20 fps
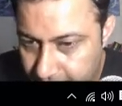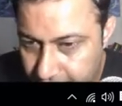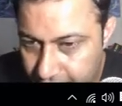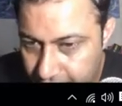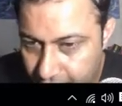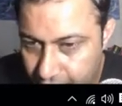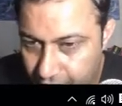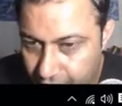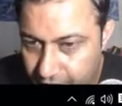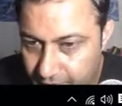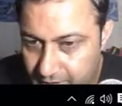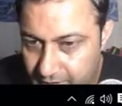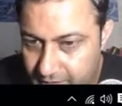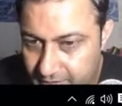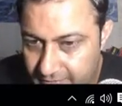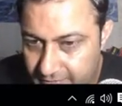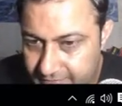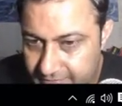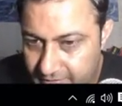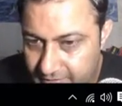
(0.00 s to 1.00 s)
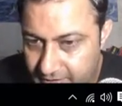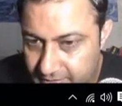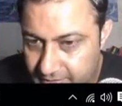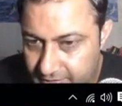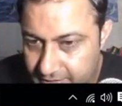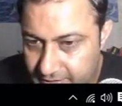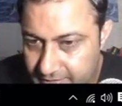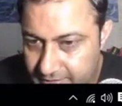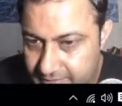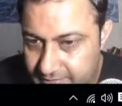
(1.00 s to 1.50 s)
So we can
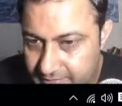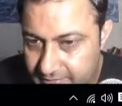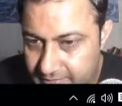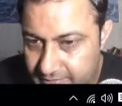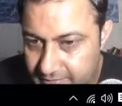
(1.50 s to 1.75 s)
select